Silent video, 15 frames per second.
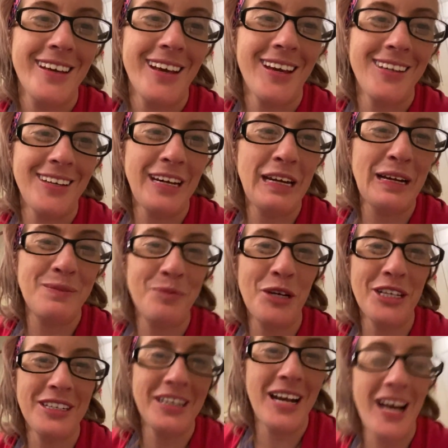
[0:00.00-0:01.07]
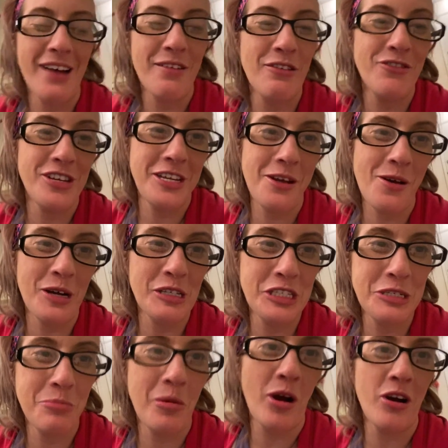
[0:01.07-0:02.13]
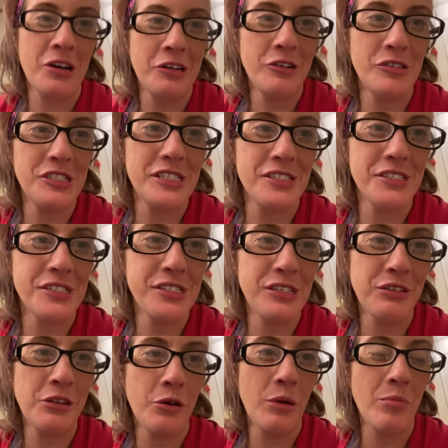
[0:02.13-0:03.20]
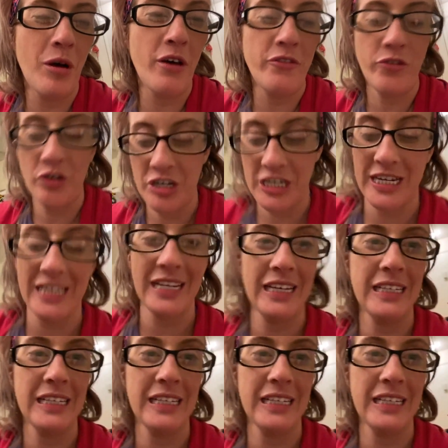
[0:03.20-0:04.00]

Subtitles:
And I am gonna have a video out tomorrow since, I'm off work and